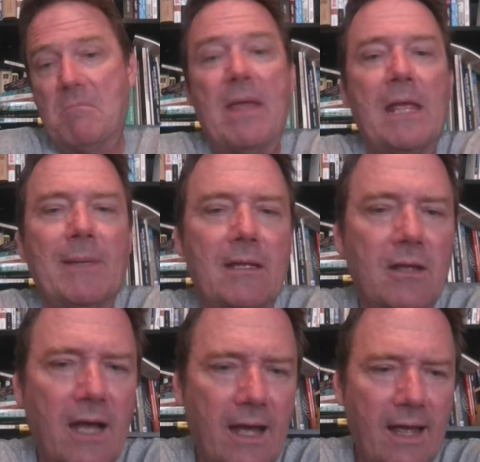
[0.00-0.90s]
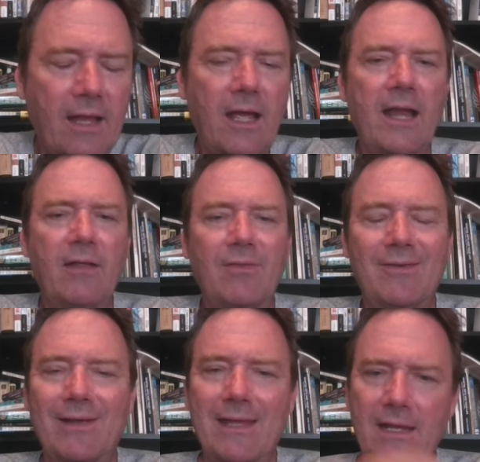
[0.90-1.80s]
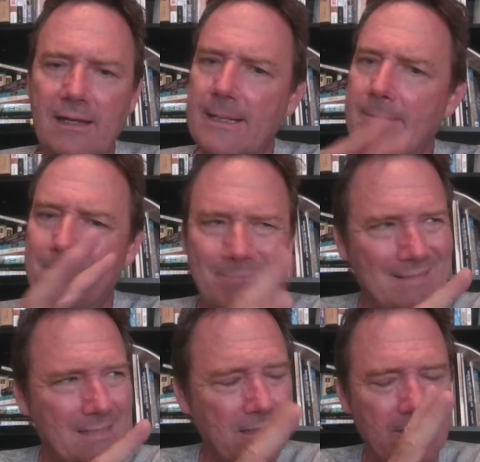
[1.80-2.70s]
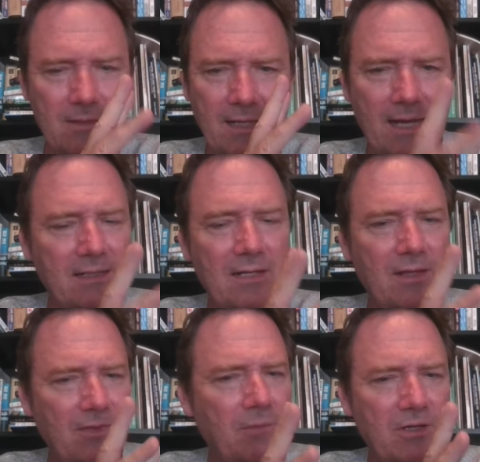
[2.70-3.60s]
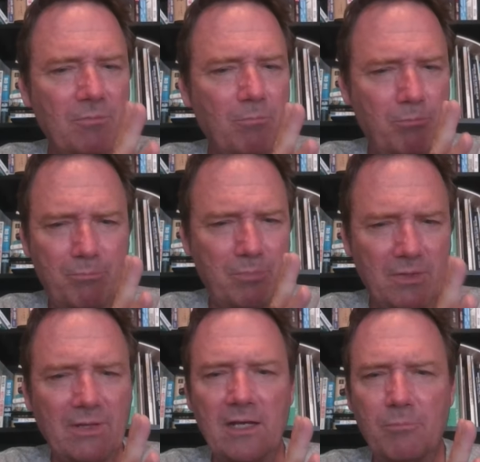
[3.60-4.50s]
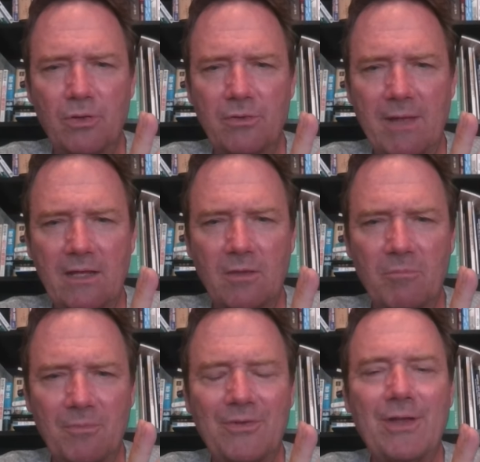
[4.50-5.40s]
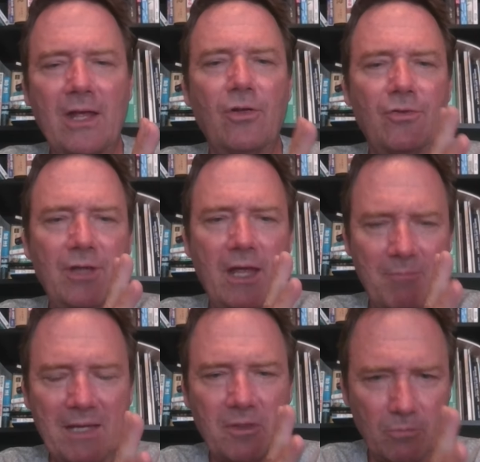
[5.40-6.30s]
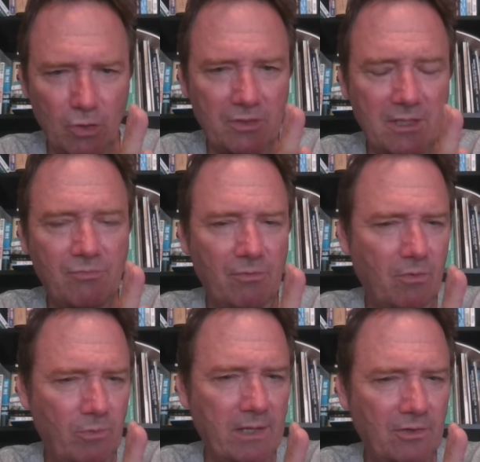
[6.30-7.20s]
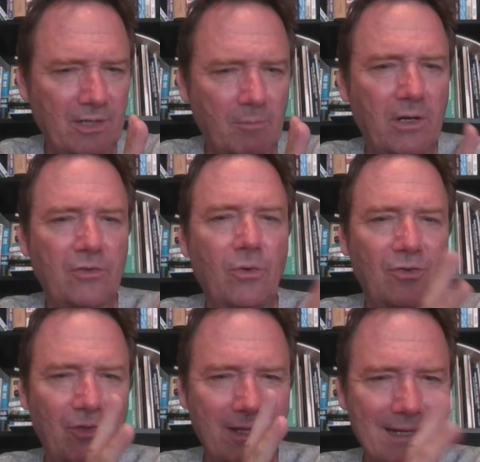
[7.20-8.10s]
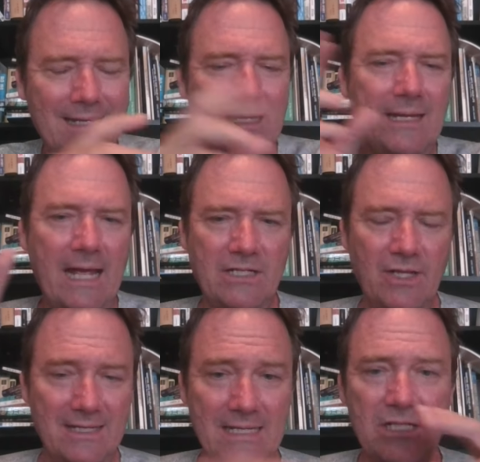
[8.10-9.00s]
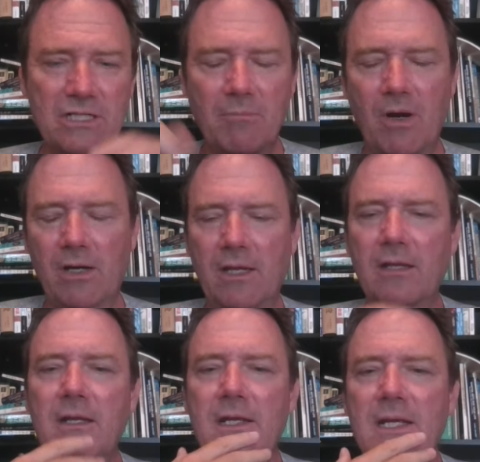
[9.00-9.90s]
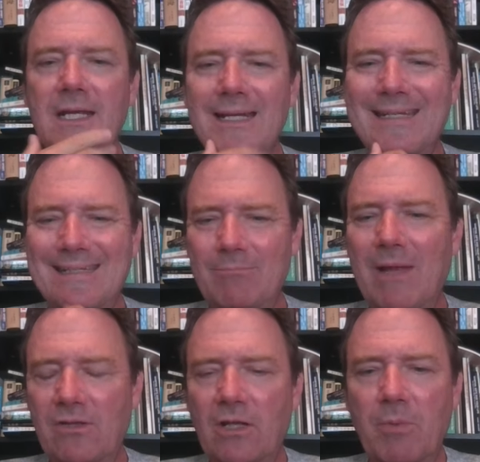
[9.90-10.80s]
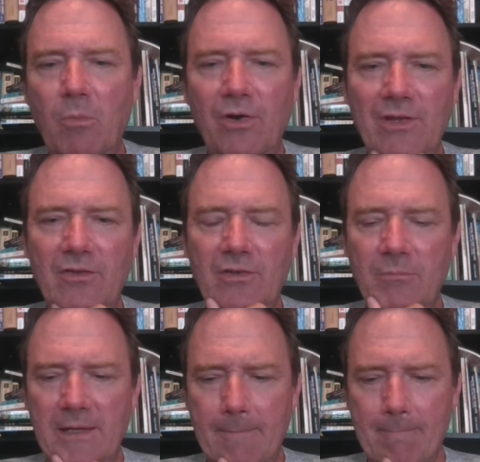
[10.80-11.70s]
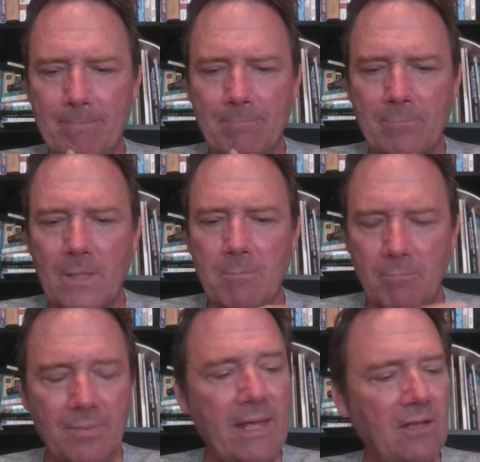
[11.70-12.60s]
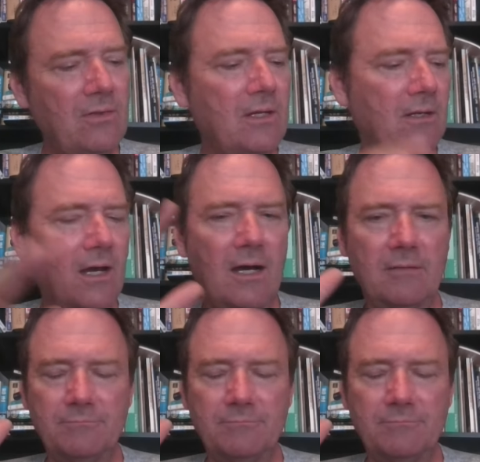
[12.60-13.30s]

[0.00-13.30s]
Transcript: Maybe. I kind of, again, the idea that they've just decided to make them themselves and make them look different from regular samurai swords so they can catch the ninja market makes a little bit more sense to me. But that's it.